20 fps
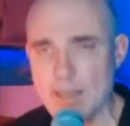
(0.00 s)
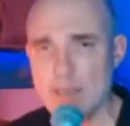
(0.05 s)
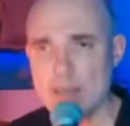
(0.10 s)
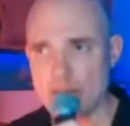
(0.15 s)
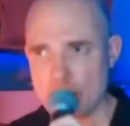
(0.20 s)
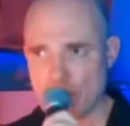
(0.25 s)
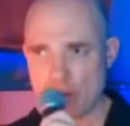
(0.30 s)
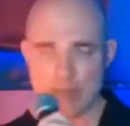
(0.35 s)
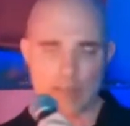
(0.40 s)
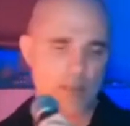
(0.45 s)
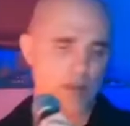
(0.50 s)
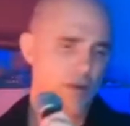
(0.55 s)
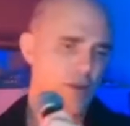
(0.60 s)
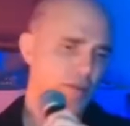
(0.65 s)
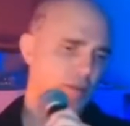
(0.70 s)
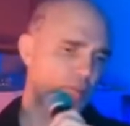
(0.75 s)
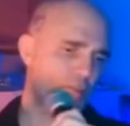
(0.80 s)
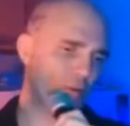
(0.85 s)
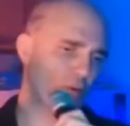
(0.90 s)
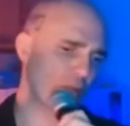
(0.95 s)
Right? You don't have to
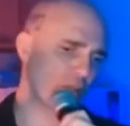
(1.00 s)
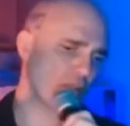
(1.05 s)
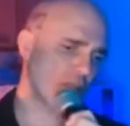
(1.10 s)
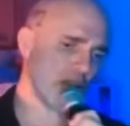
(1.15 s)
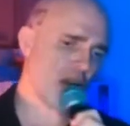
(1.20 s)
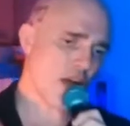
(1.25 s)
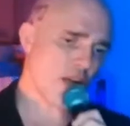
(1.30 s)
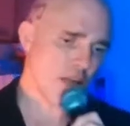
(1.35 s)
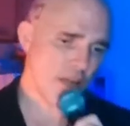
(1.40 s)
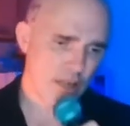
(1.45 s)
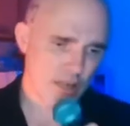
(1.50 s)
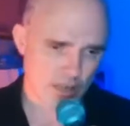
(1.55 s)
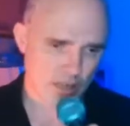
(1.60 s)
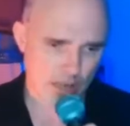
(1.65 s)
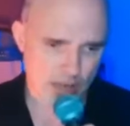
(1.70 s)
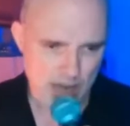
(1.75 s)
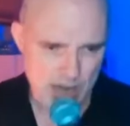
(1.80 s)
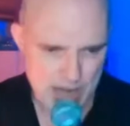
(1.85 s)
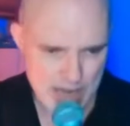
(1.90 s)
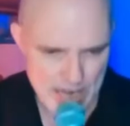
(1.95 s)
put a ton.
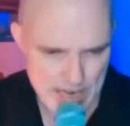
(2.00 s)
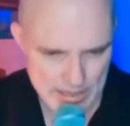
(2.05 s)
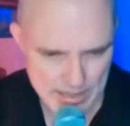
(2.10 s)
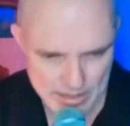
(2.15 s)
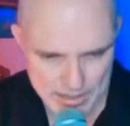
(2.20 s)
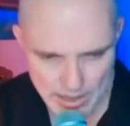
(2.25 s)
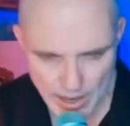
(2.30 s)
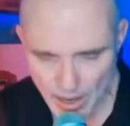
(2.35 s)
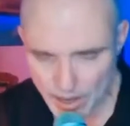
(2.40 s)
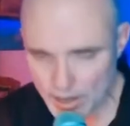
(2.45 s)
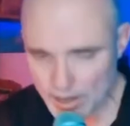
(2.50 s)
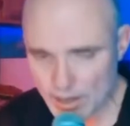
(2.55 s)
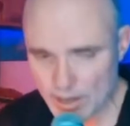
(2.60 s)
Rizza.